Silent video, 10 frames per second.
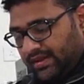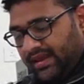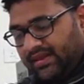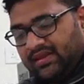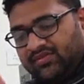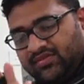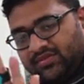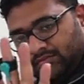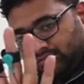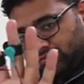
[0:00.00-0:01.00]
like this,
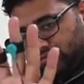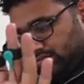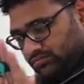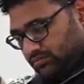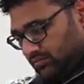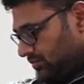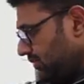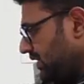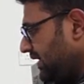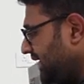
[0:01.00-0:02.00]

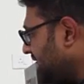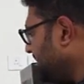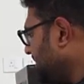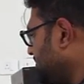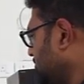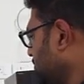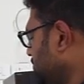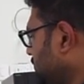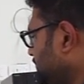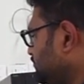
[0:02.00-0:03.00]
connect it
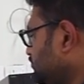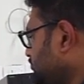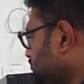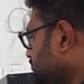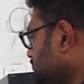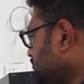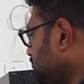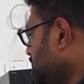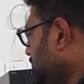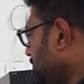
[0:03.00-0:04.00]
to
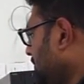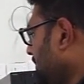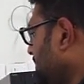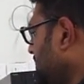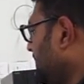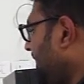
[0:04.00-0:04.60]
the